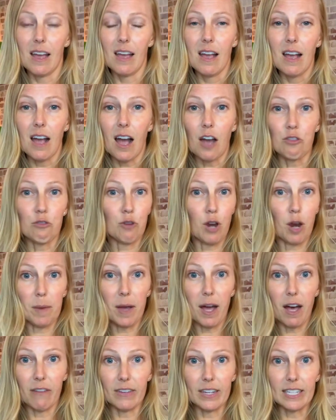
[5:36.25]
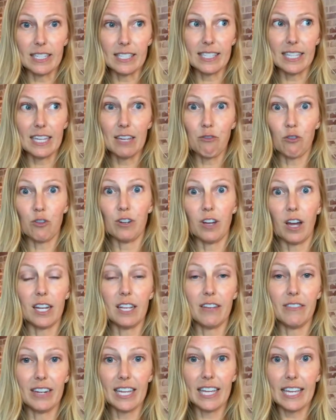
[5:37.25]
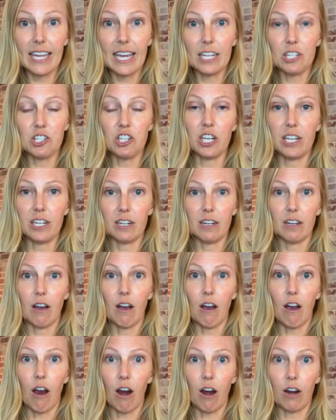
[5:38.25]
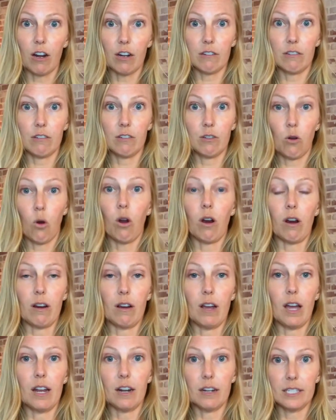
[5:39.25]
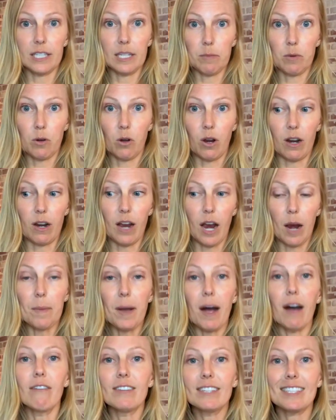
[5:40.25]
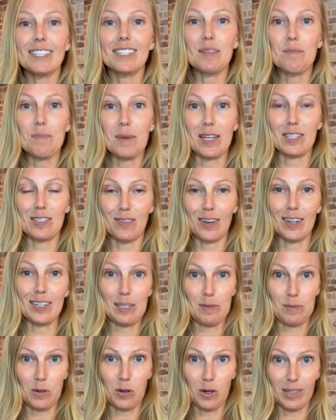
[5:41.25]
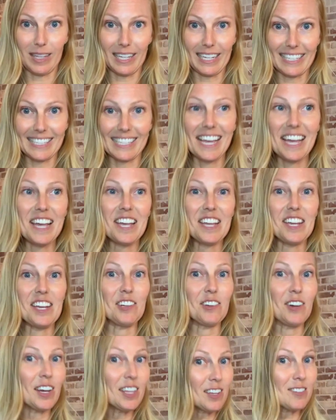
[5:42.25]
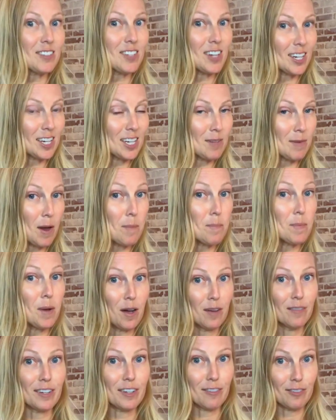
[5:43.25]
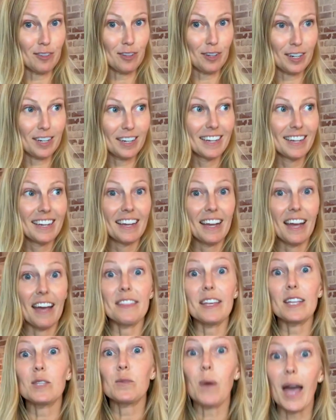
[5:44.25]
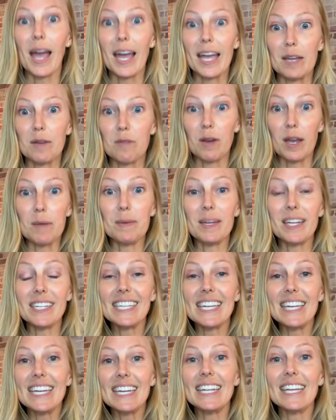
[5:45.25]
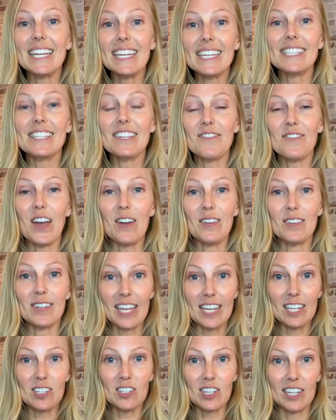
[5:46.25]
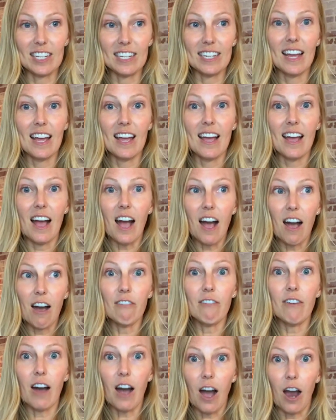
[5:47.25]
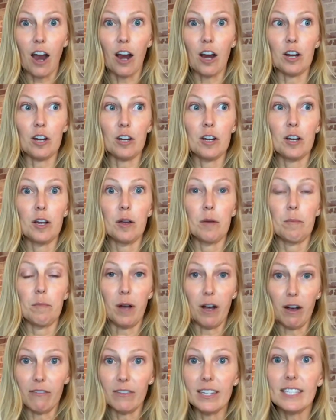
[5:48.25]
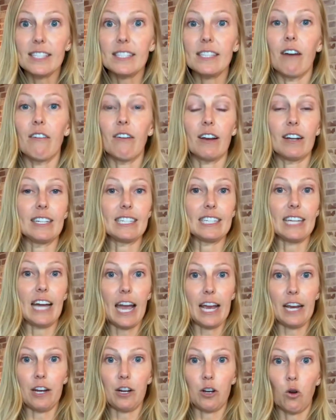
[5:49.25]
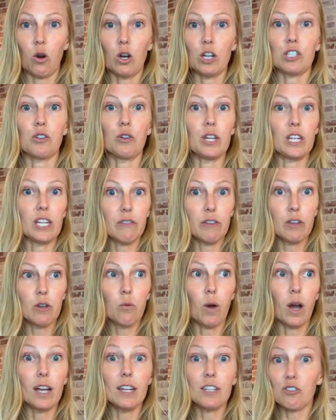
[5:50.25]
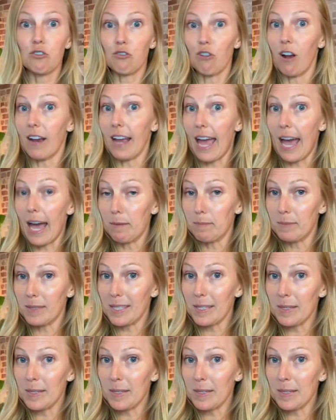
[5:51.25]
through our pelvis if we're not even engaging our core and our deep core? Our pelvis is the base of our deep core, ladies. You know, I love talking about pelvic floor, and that's why, right? Because it is the foundation of our pelvis, of our entire core. So any of you want strong abs?